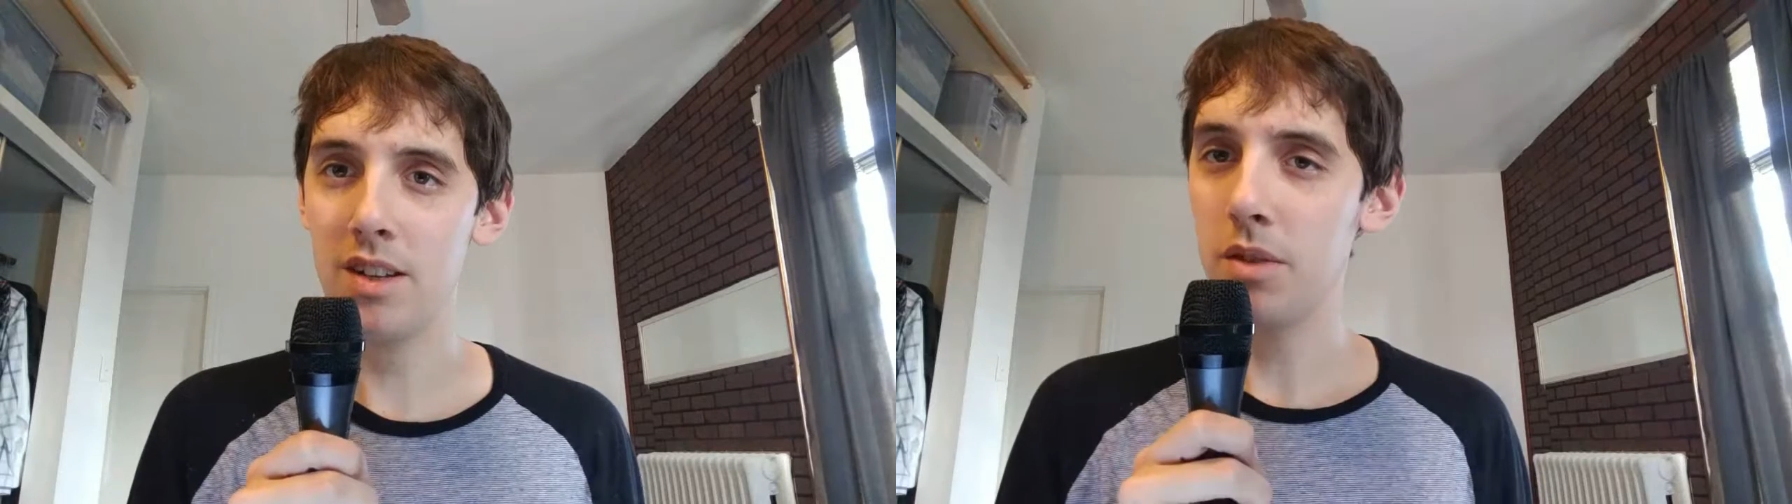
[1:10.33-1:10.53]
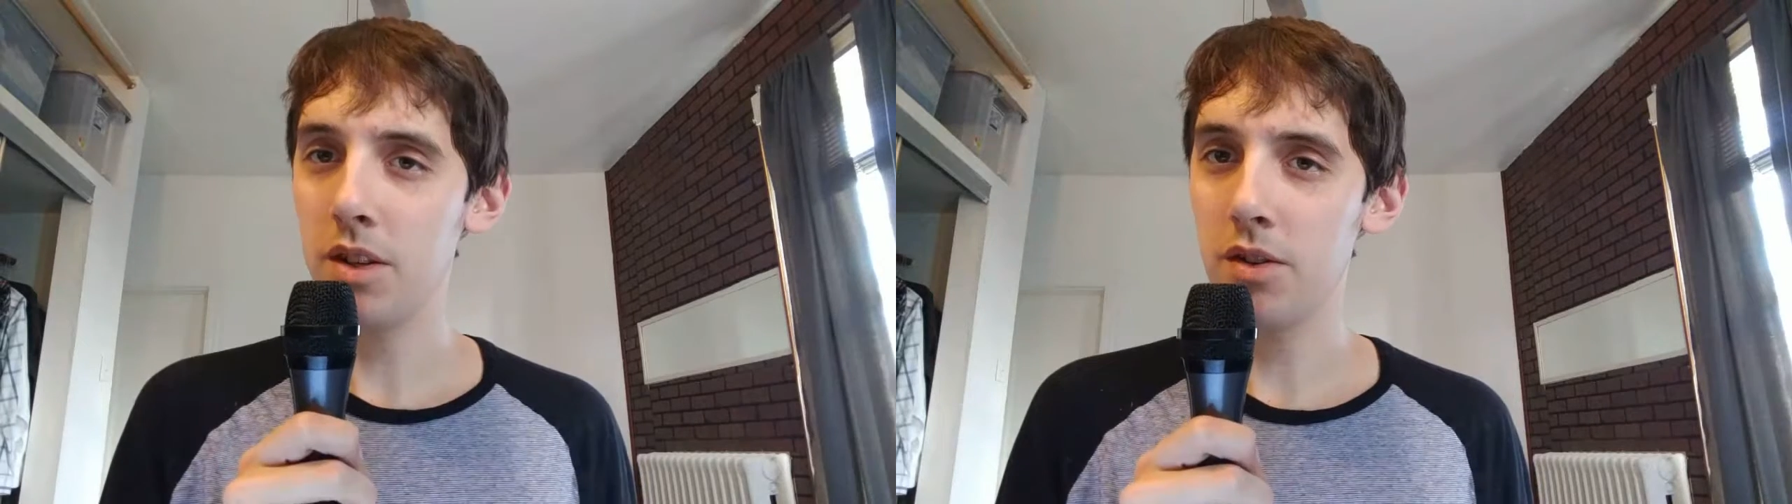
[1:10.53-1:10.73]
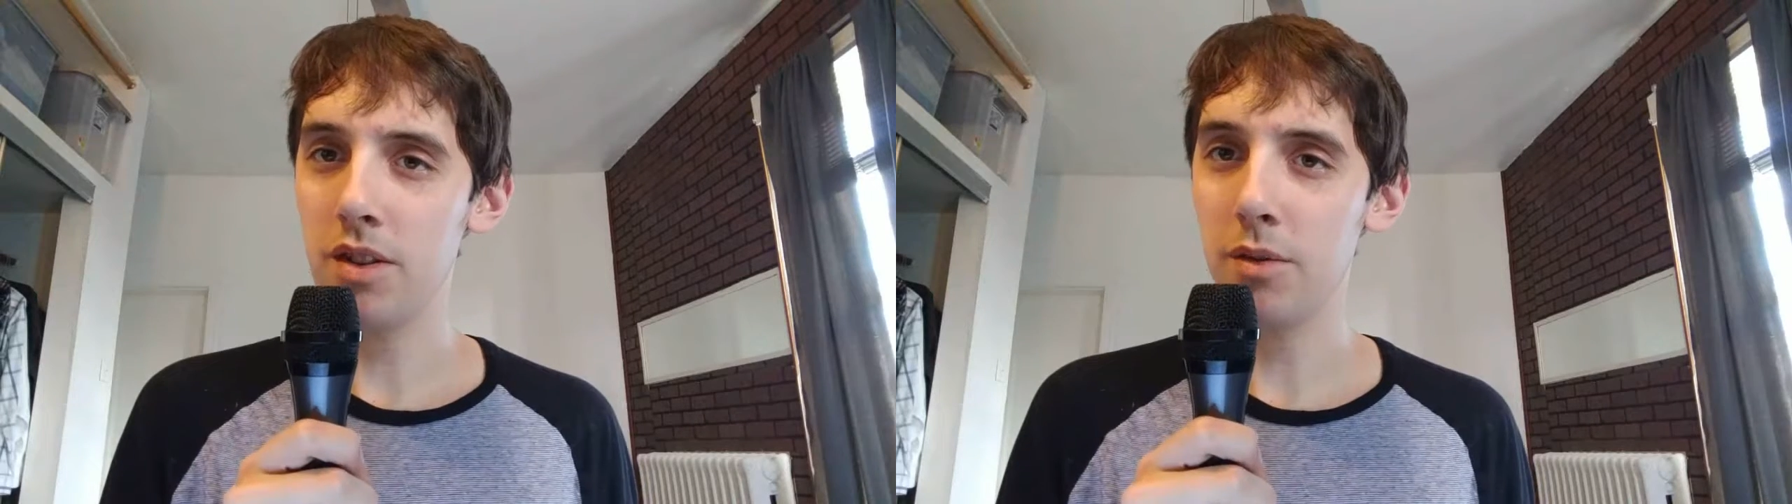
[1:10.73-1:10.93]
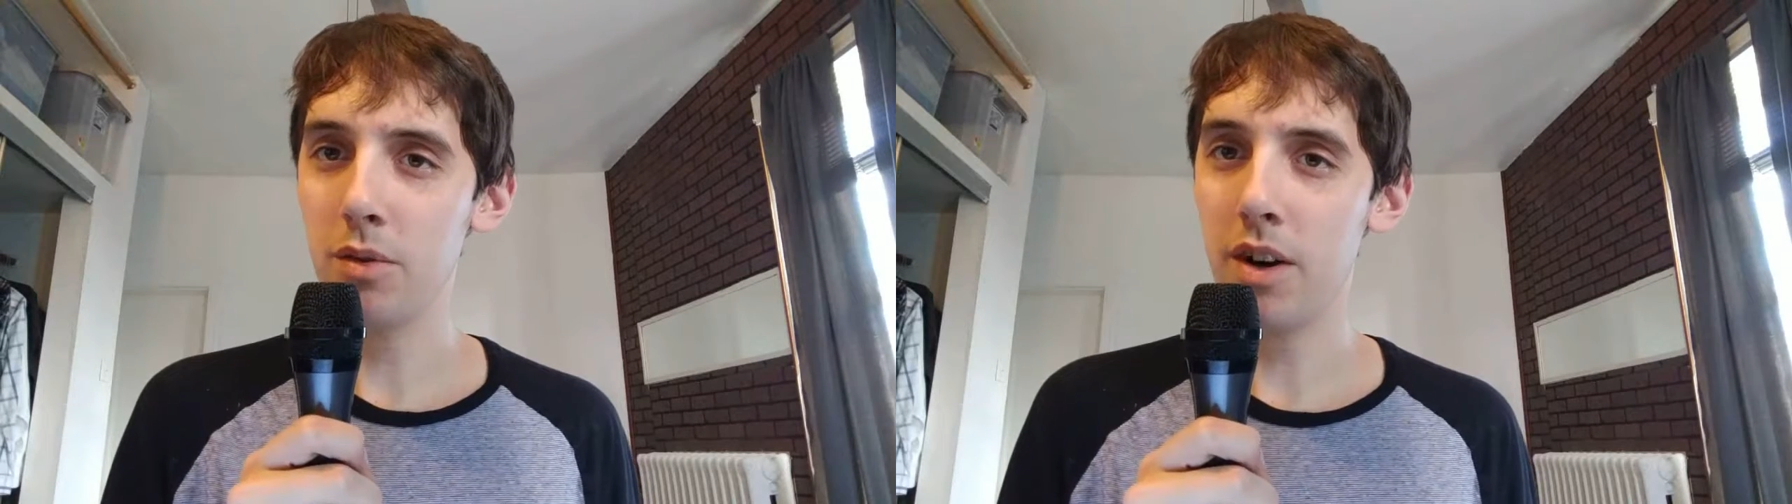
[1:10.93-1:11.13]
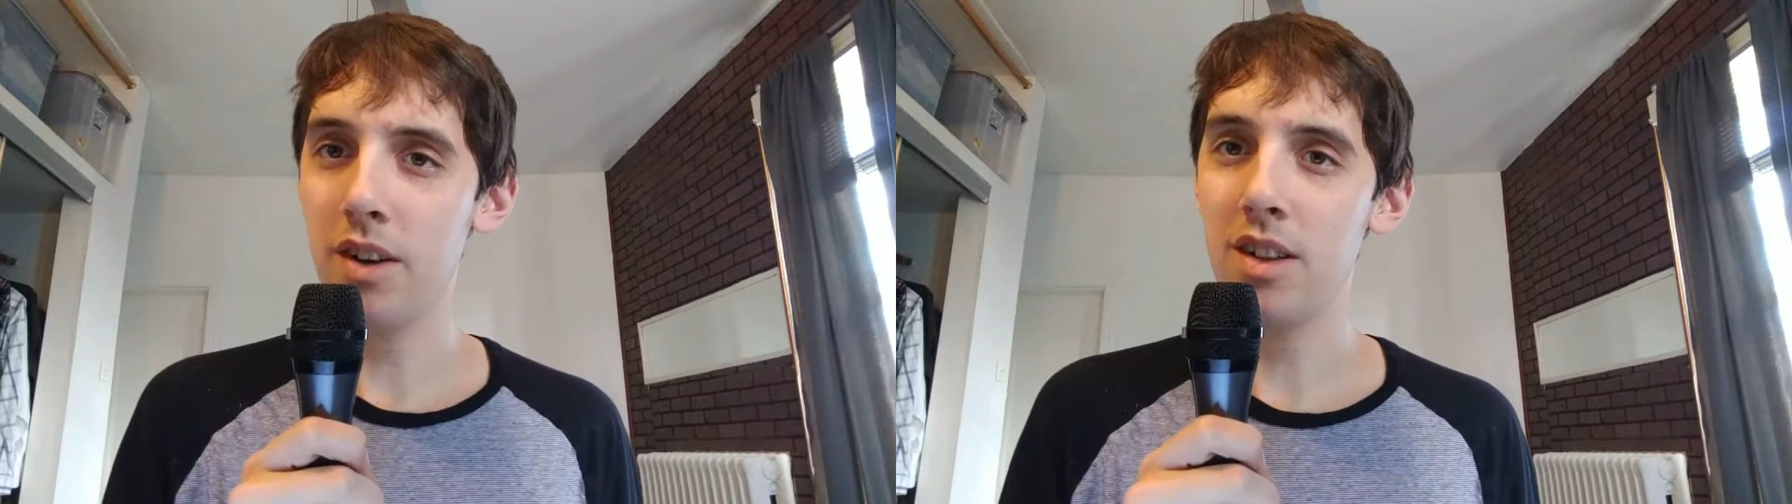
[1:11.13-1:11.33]
It would usually
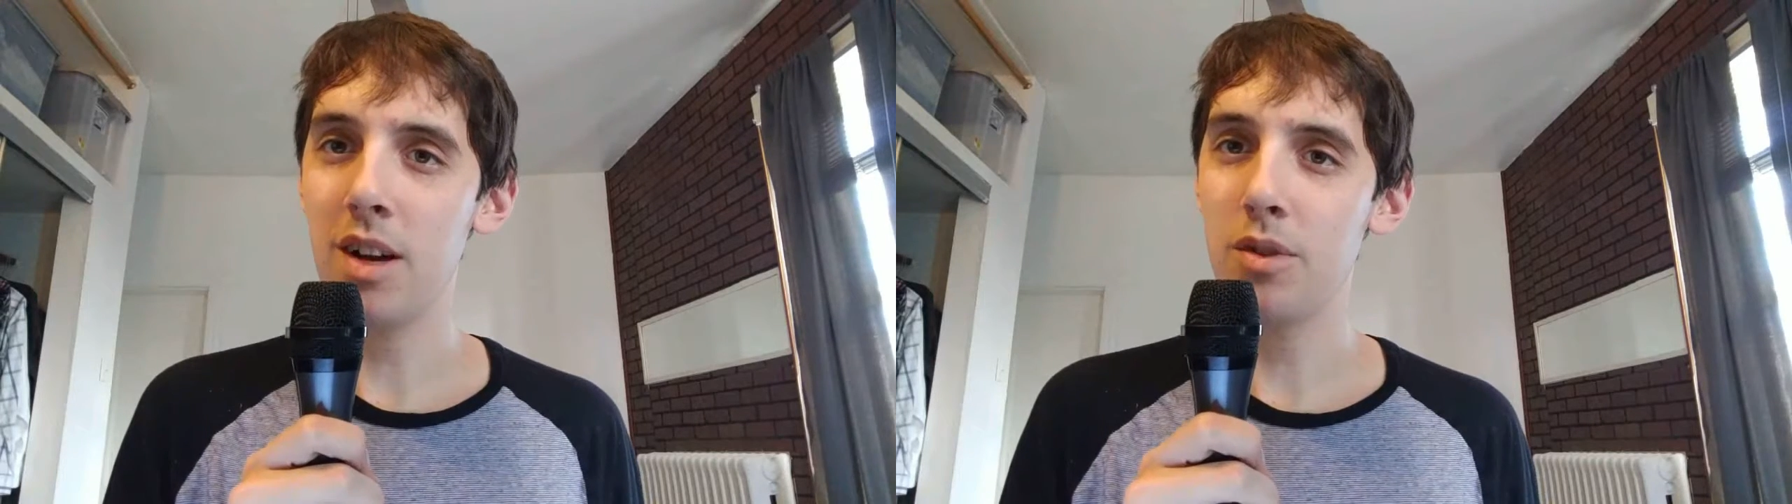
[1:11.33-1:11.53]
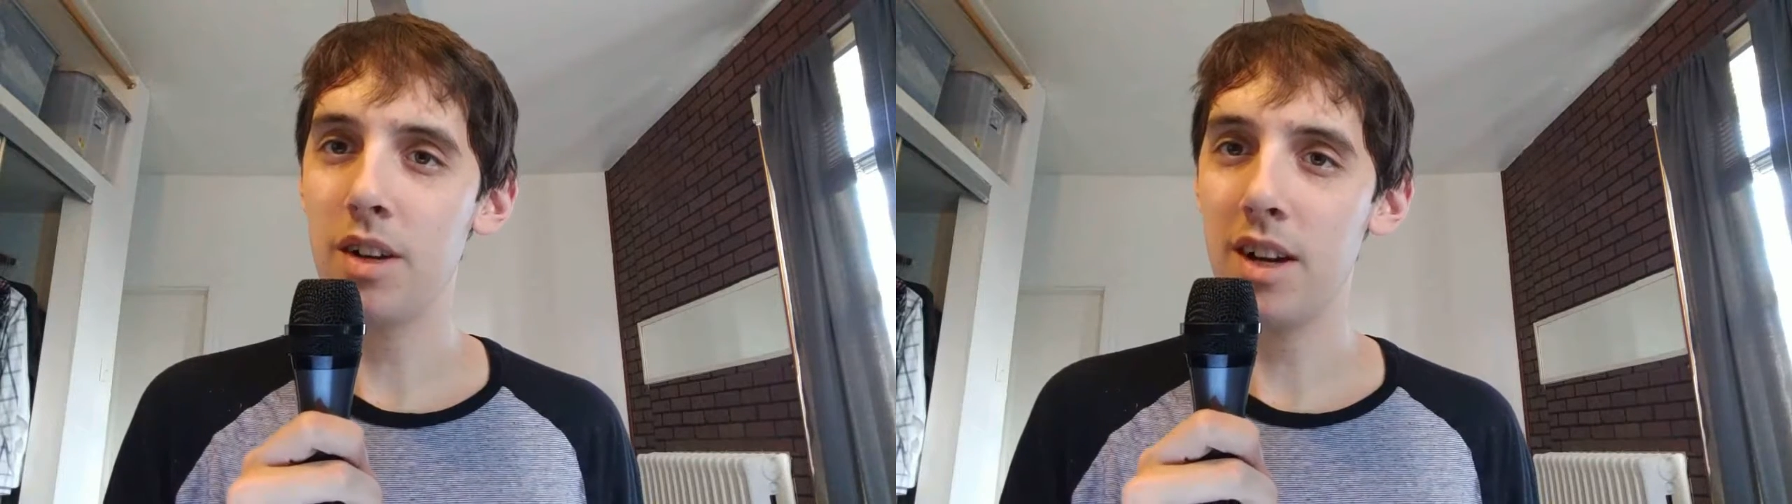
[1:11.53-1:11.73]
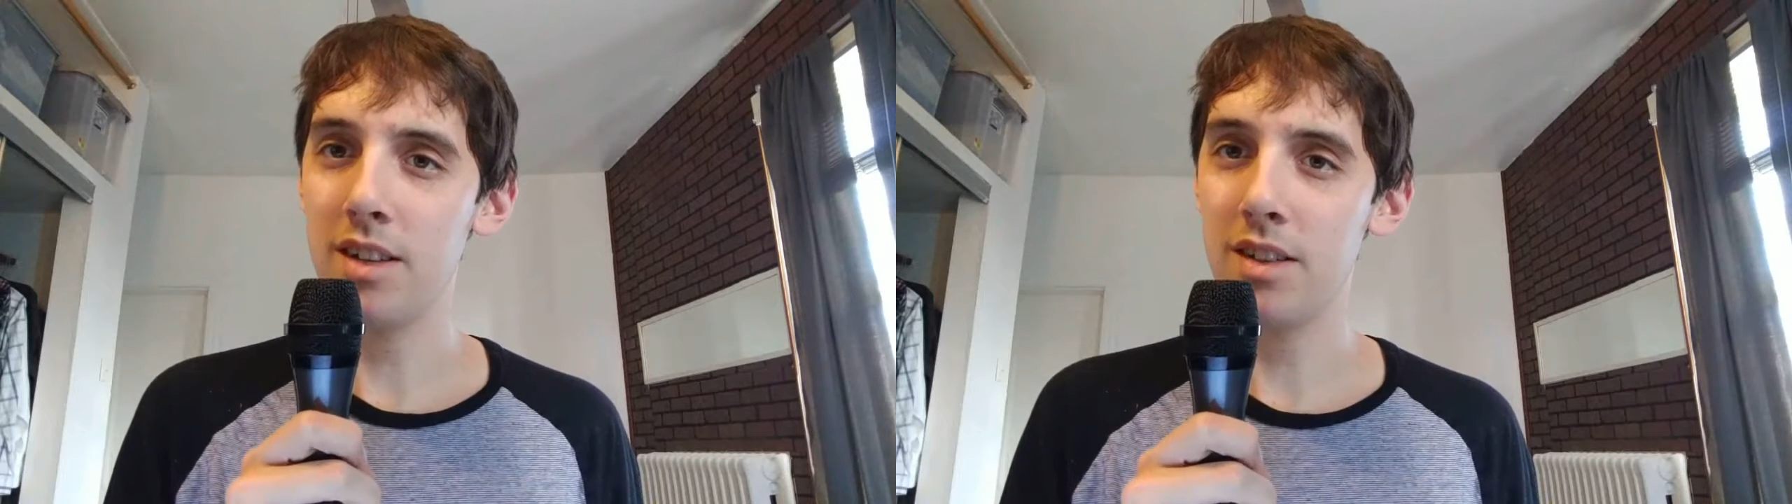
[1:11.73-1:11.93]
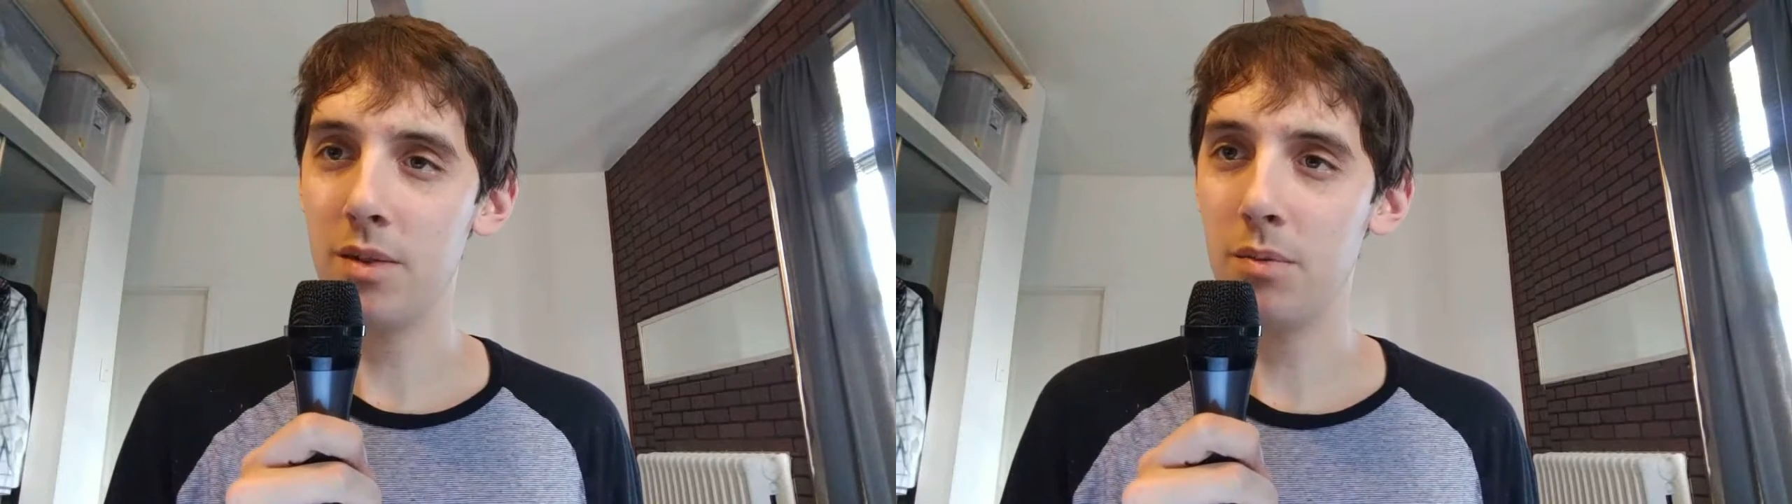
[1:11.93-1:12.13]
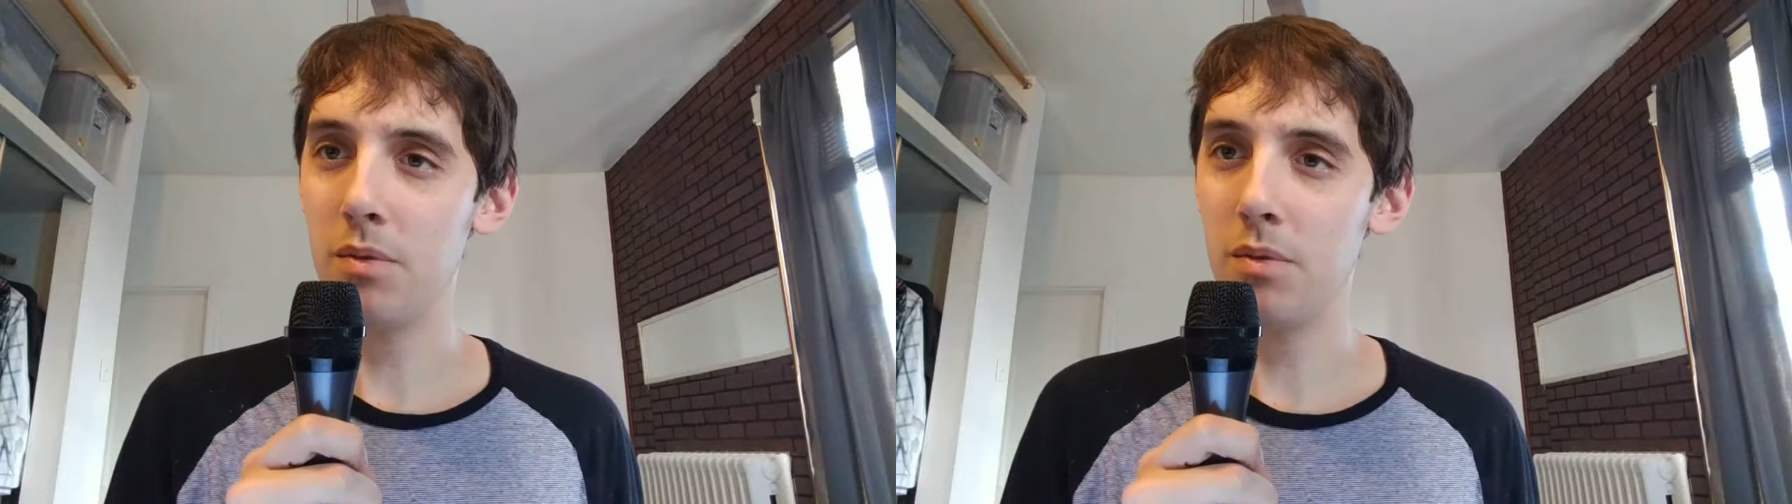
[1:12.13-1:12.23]
require a lot more ice than